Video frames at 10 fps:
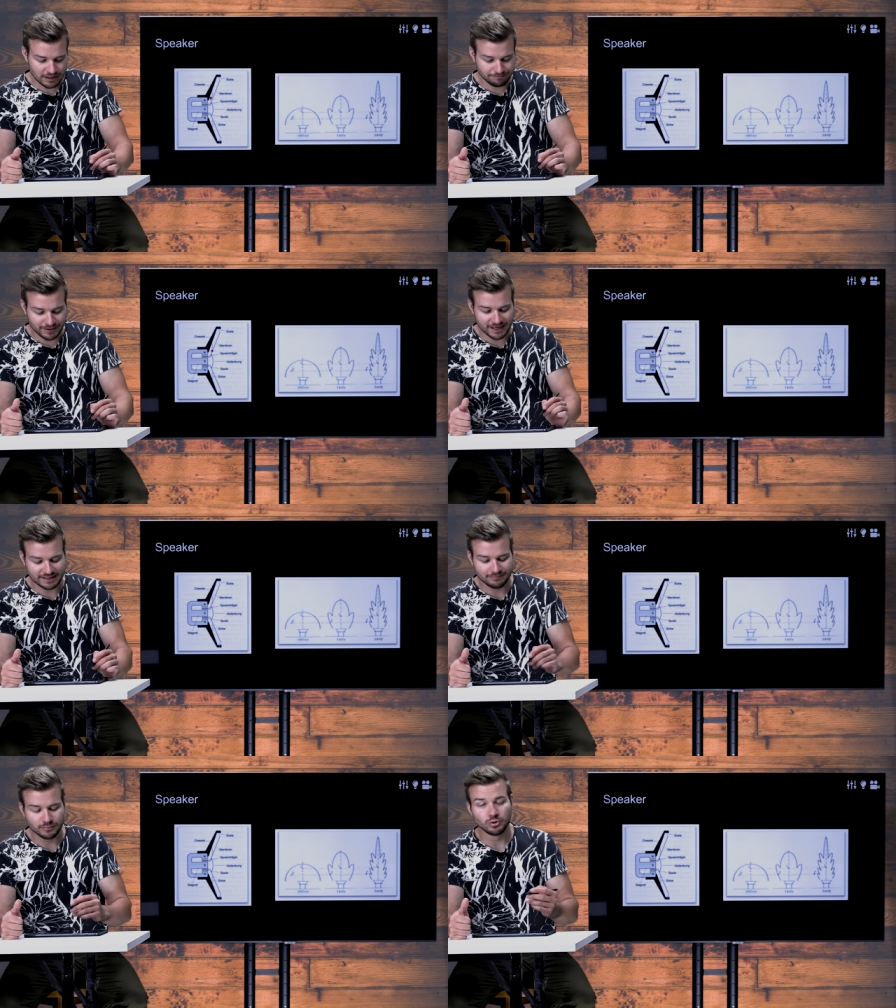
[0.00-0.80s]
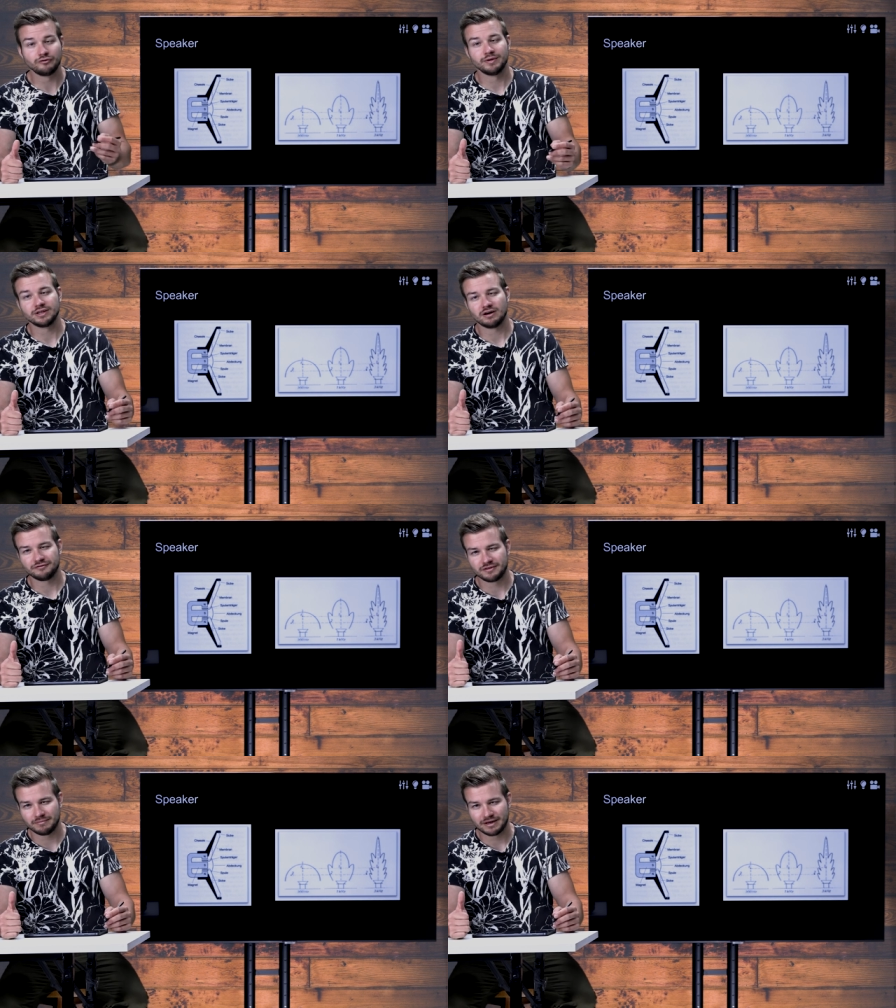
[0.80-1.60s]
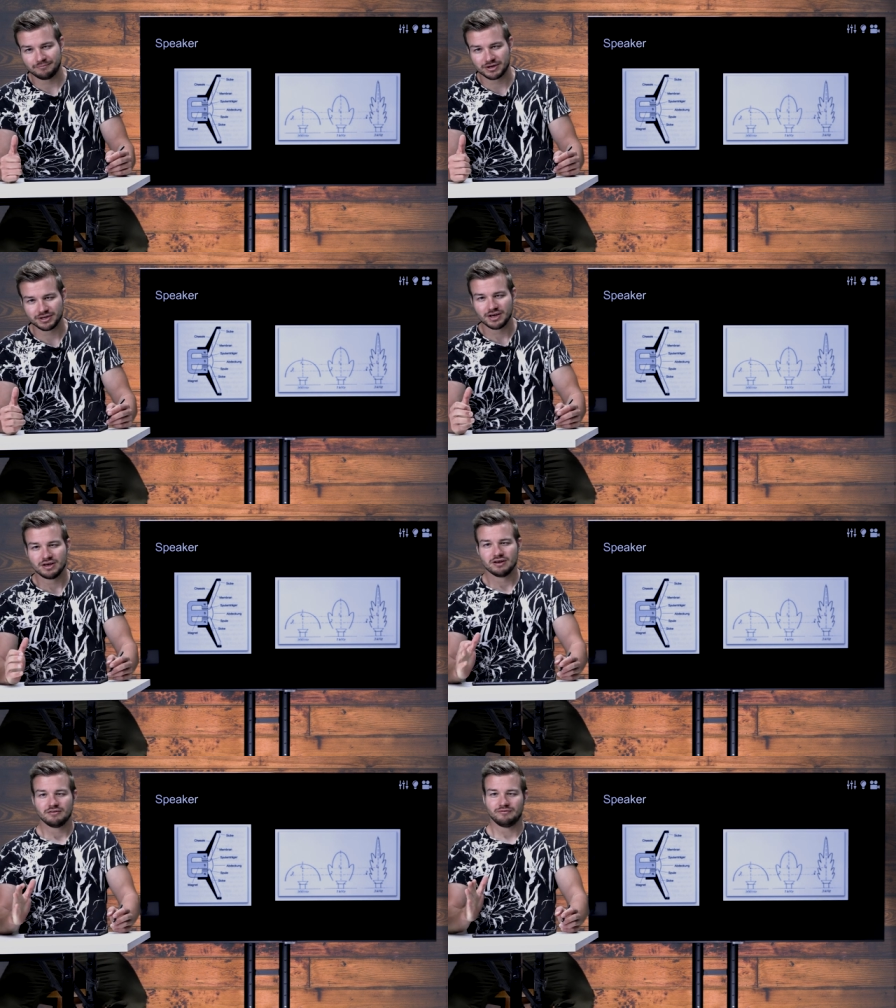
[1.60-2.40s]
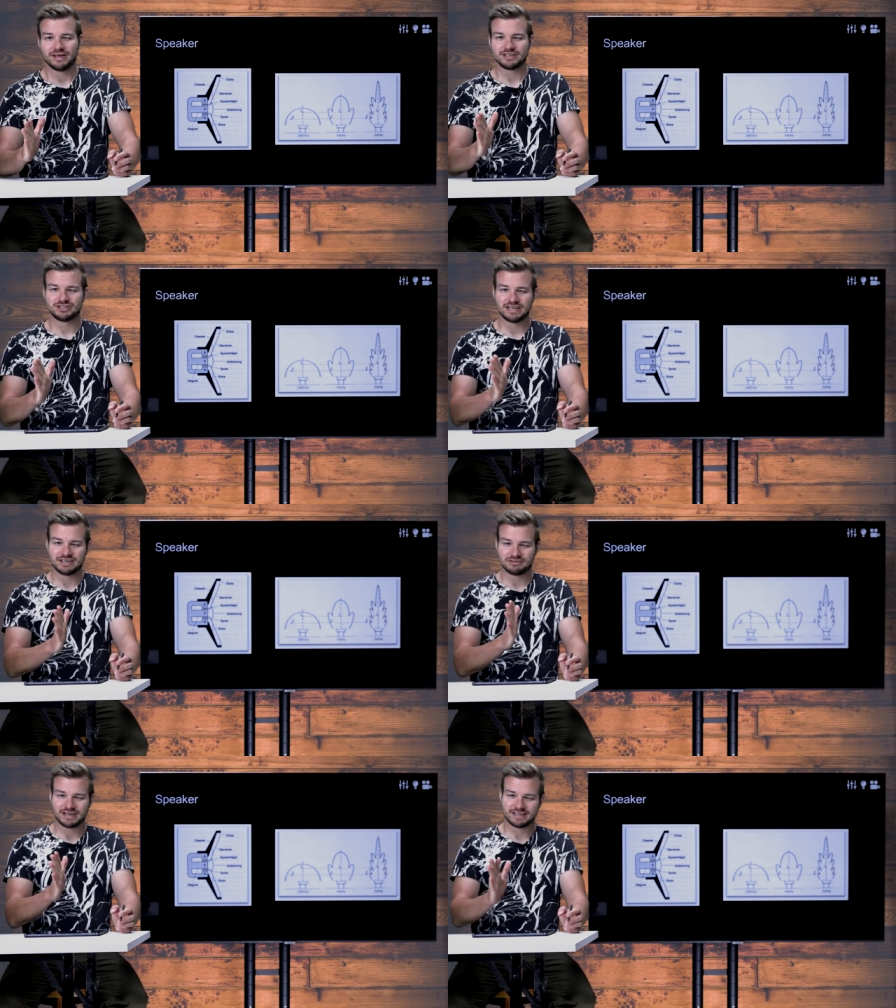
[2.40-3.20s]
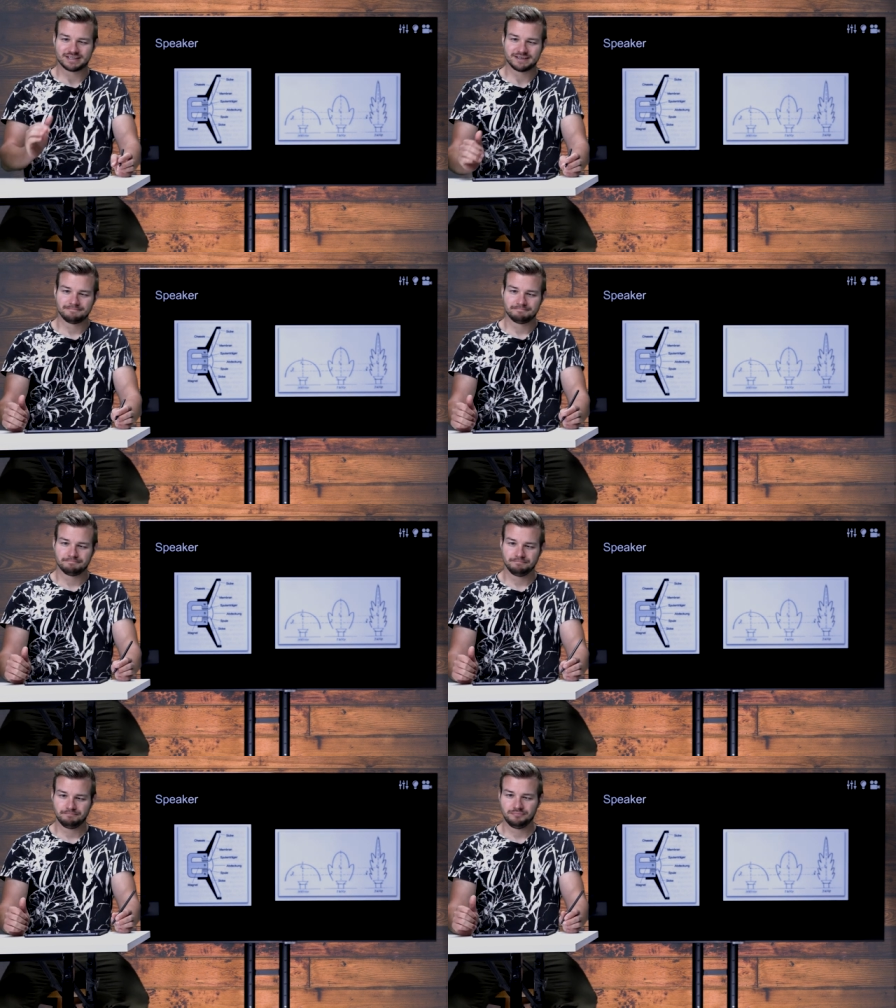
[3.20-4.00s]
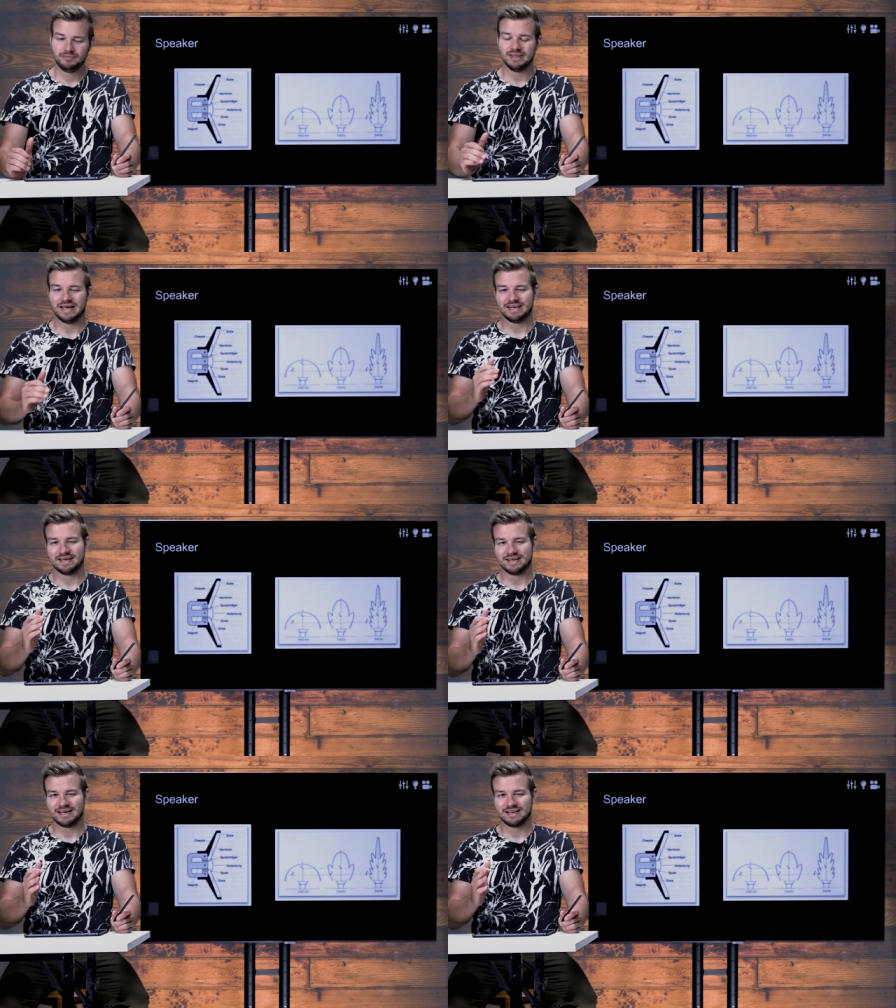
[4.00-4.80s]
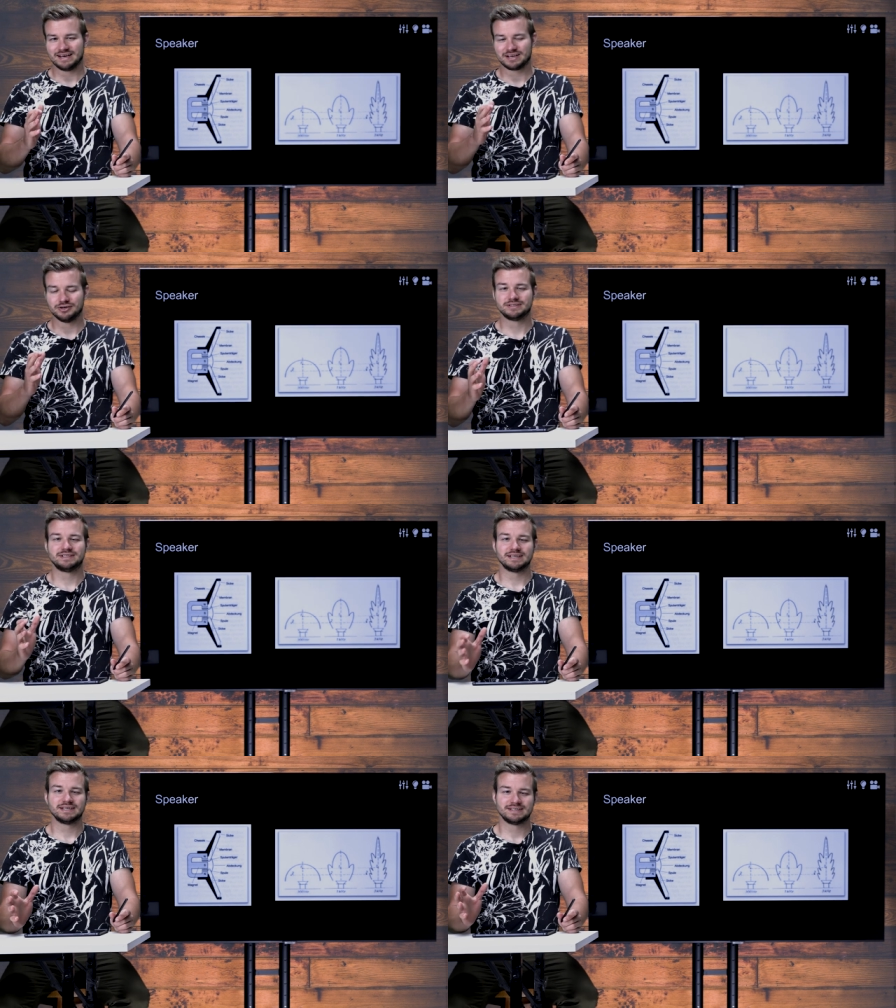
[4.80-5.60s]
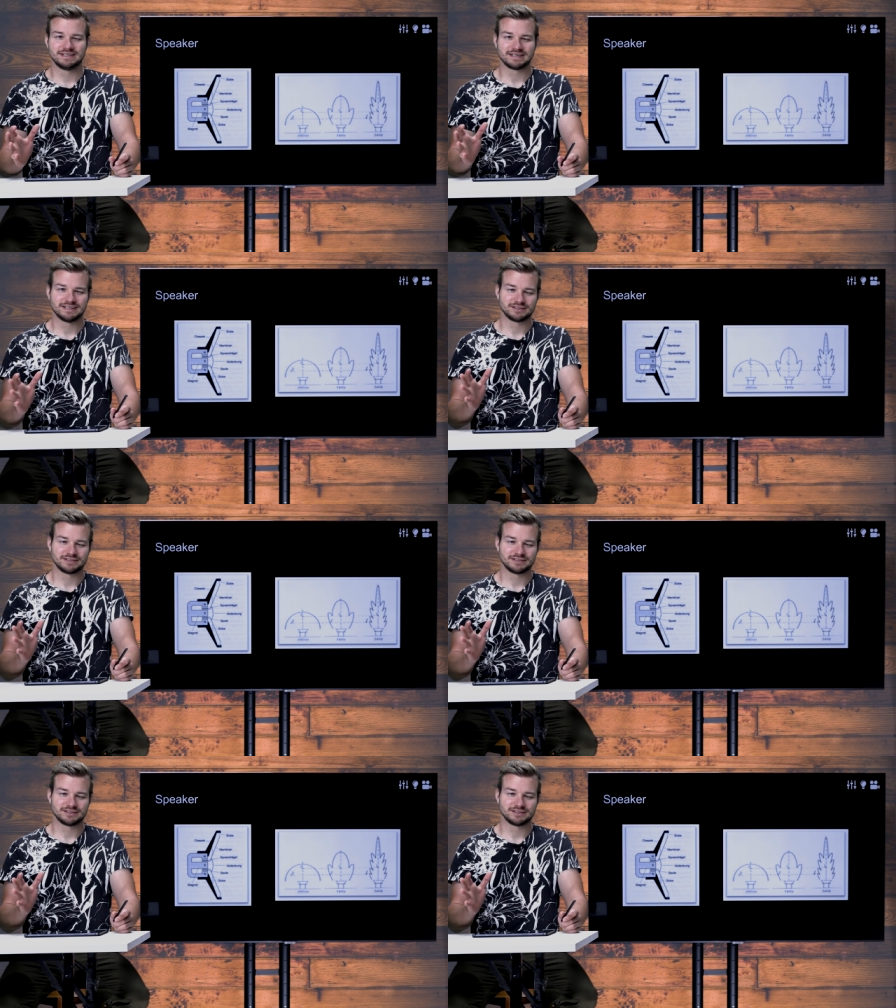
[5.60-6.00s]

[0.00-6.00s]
By the movement of the membrane we generate an, an acoustic signal.